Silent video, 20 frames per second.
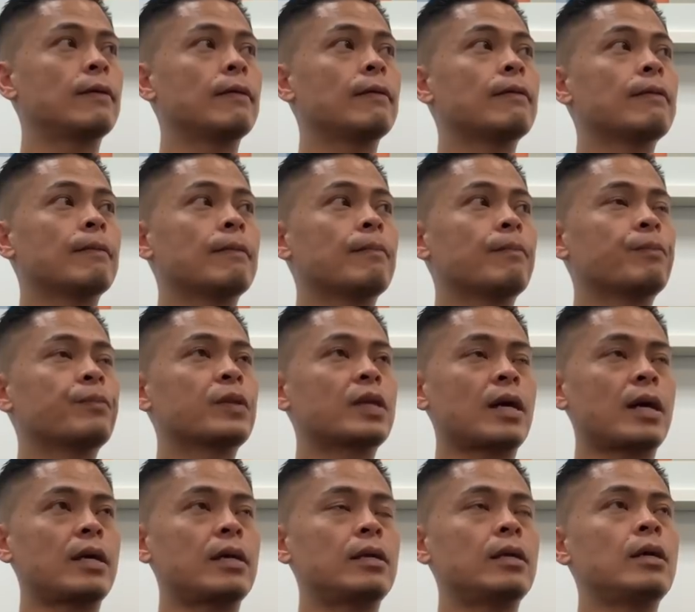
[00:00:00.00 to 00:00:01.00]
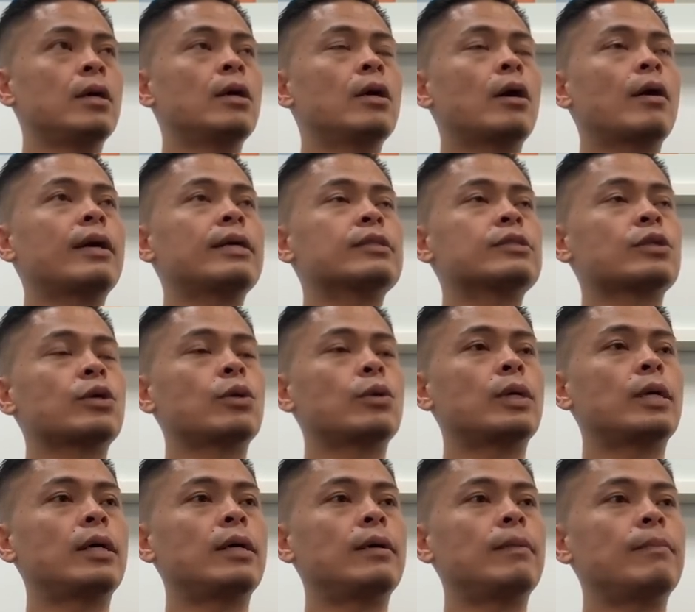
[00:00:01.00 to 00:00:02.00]
I do. Got it. All right.
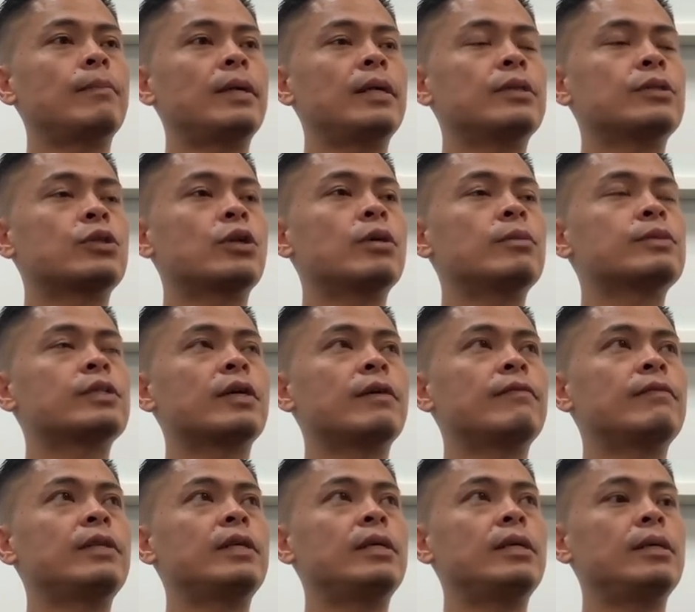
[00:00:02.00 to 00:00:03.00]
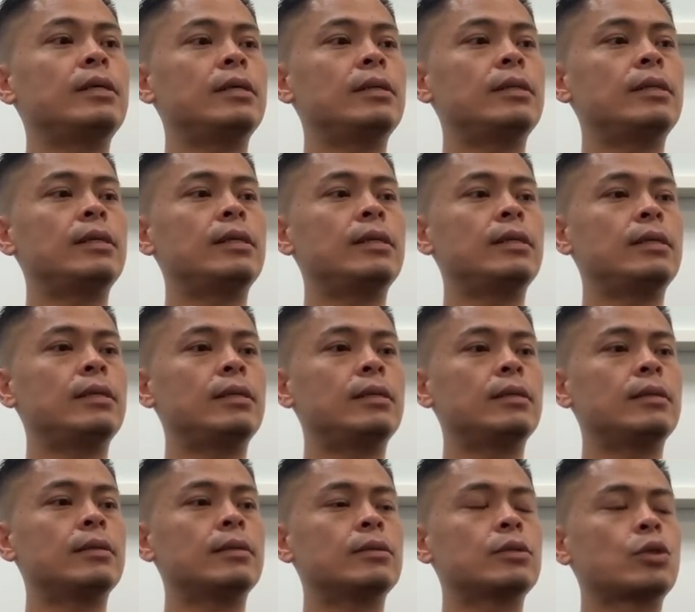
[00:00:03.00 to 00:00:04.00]
So um, in terms of the the
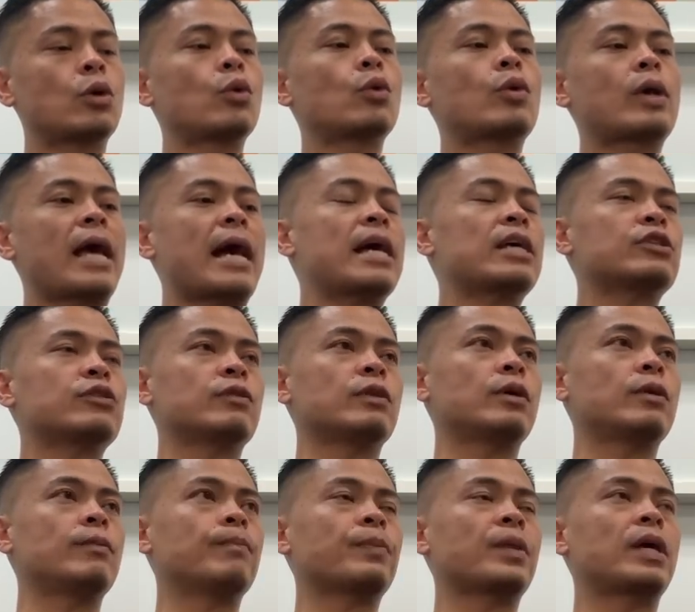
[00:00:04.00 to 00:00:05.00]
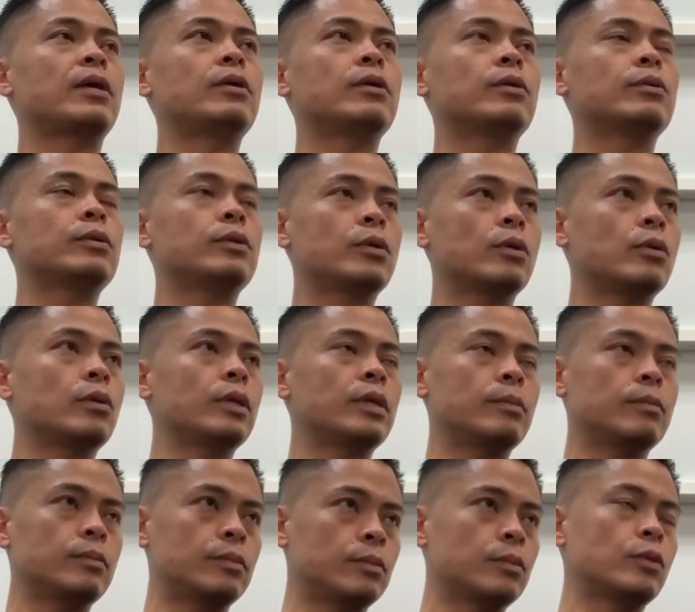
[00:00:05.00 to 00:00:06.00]
total cash flow, I know you're
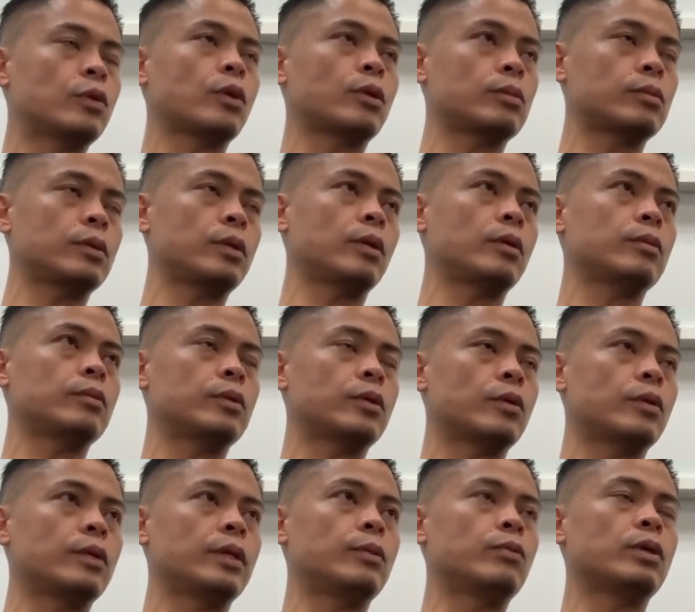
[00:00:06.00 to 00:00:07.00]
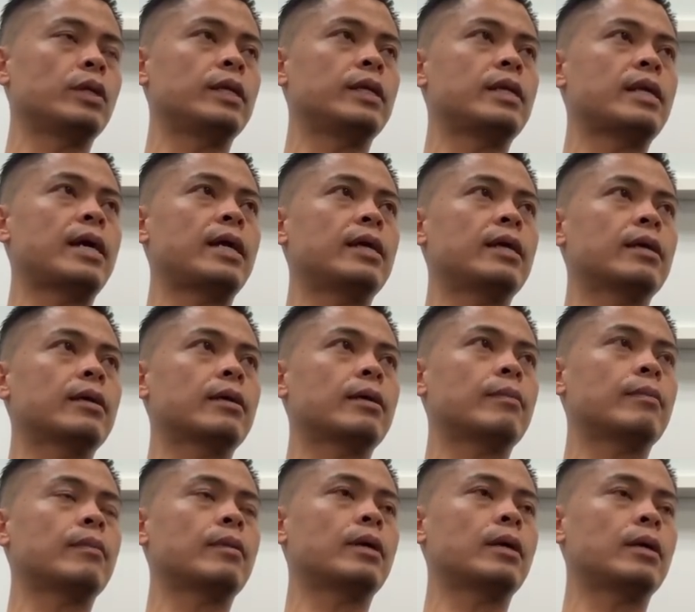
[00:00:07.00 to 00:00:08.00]
only grow, you know, you're only really netting
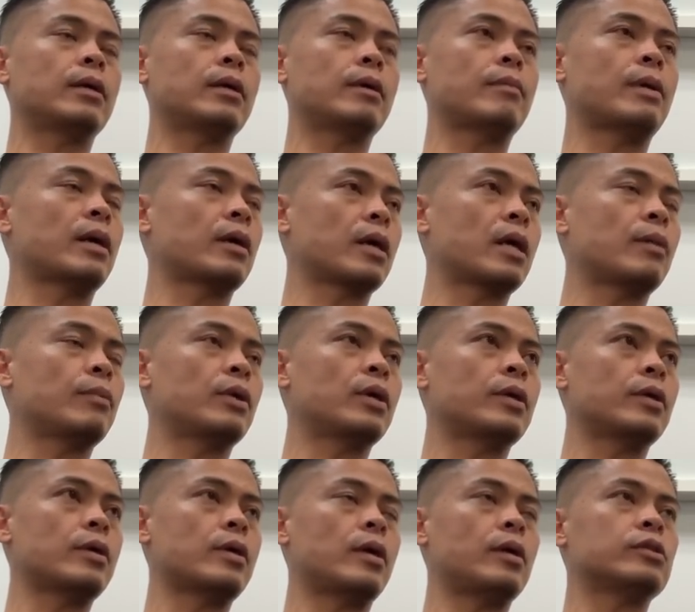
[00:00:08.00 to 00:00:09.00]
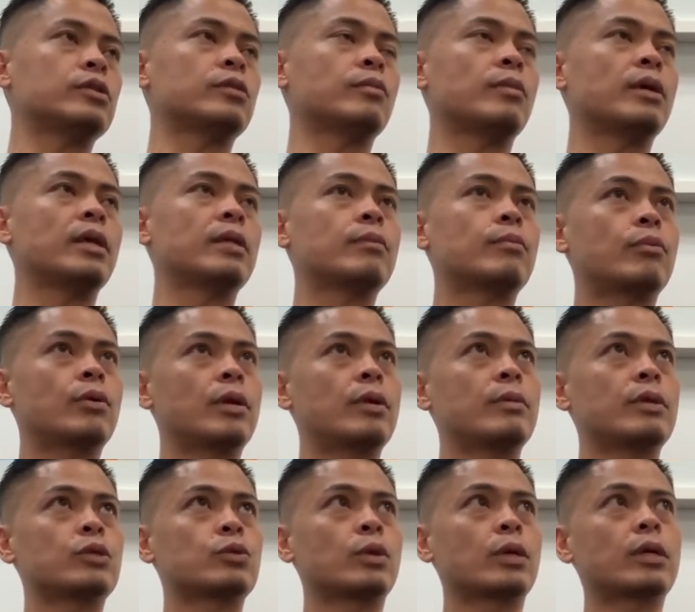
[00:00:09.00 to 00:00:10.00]
uh, uh, about a couple hundred dollars a month.
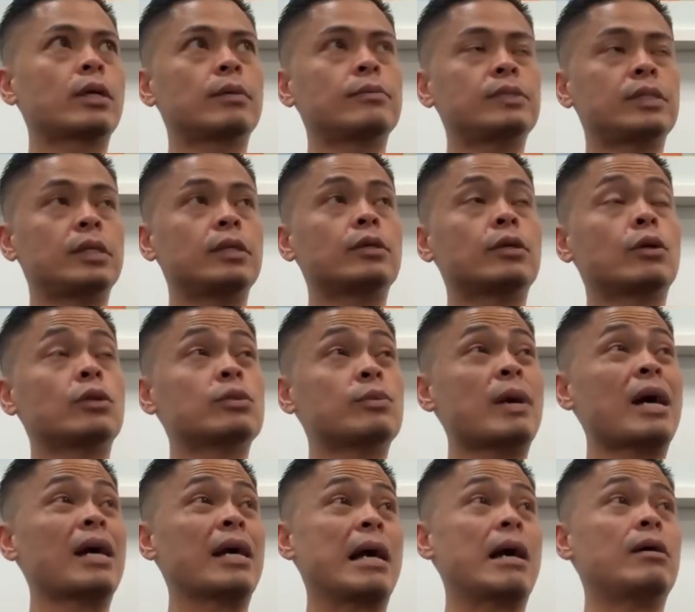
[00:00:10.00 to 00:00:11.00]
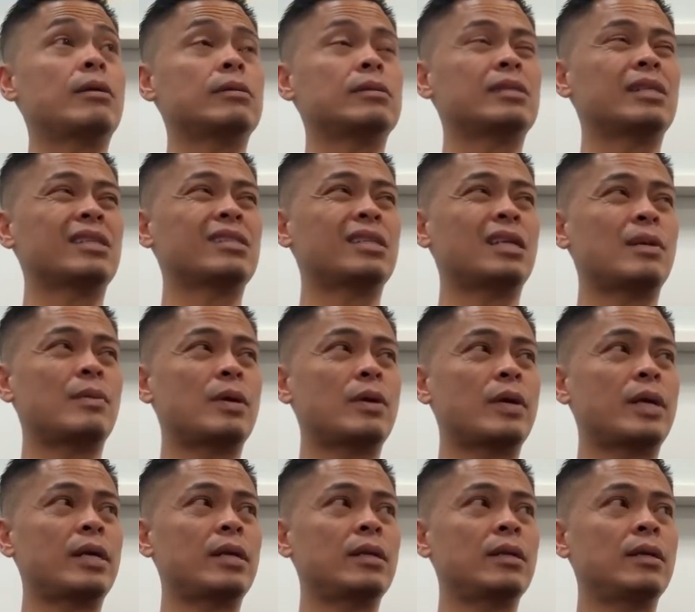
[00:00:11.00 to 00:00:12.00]
Pretty much what comes in goes back out. Does that sound
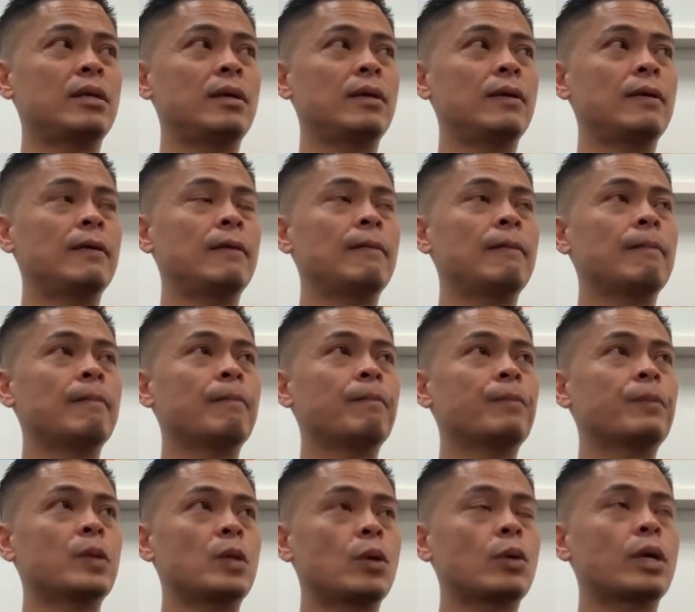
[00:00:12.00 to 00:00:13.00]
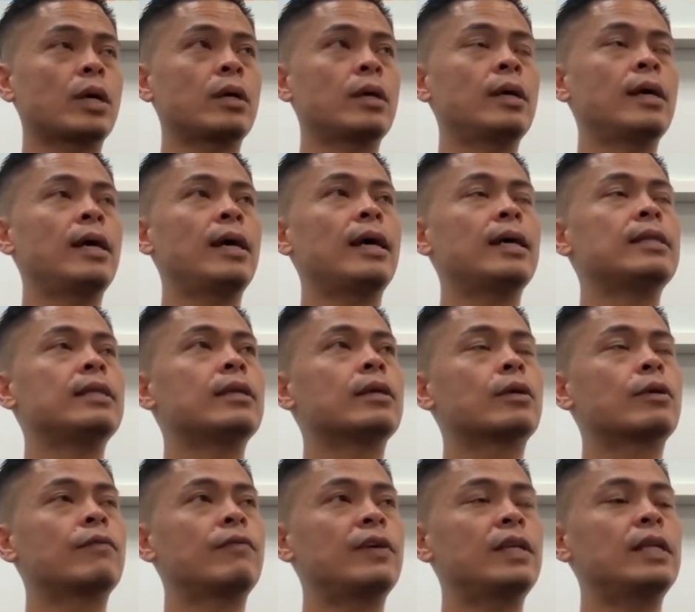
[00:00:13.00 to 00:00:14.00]
about right? Uh-huh. Okay. And the
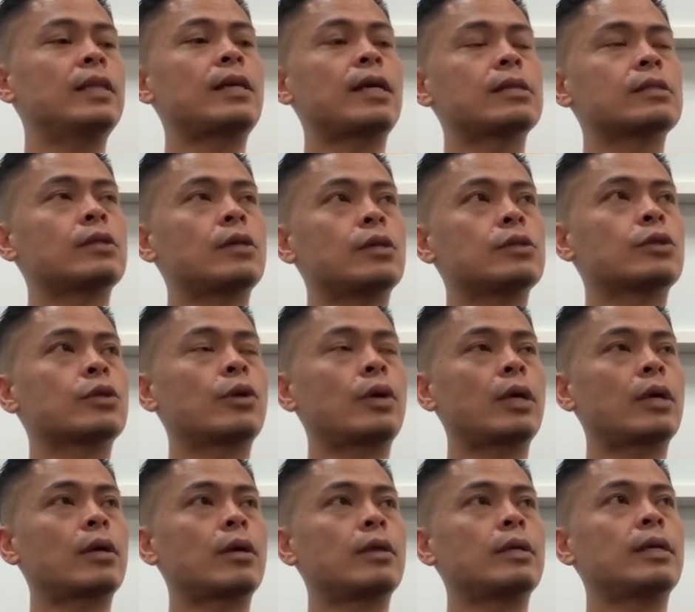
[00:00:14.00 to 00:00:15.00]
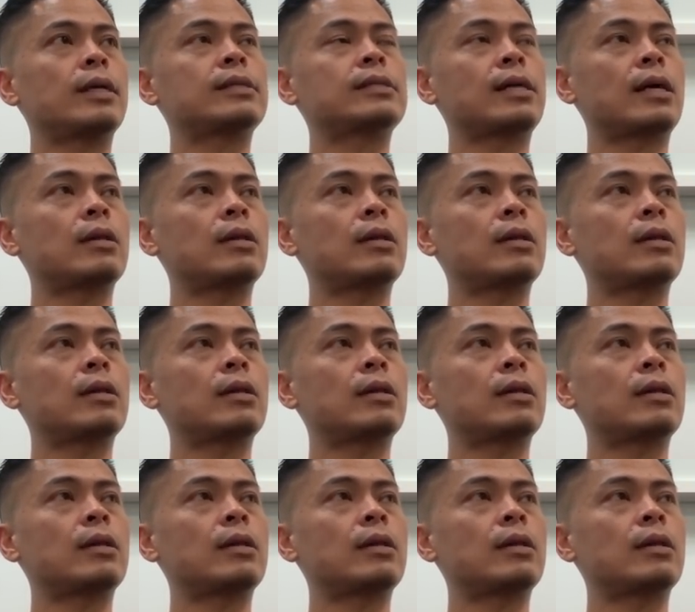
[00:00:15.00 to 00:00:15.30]
fifty thousand dollars in credit card debts.